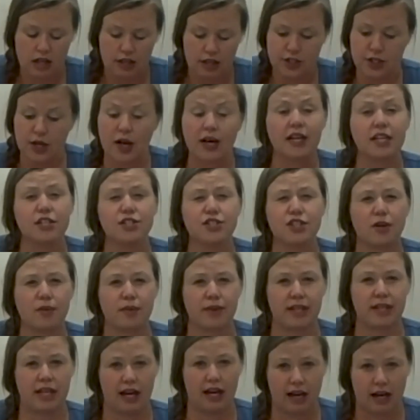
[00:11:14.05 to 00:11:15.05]
So I'm gonna start
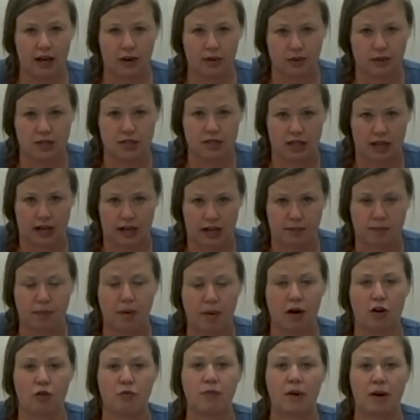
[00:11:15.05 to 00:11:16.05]
with the outside
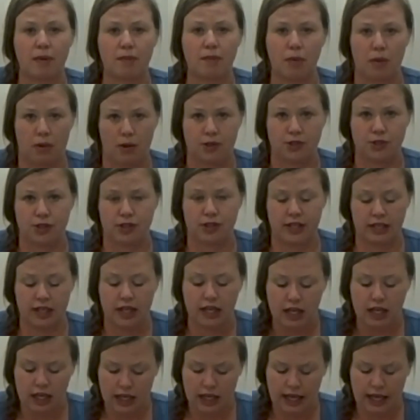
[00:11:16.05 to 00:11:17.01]
part of my portrait.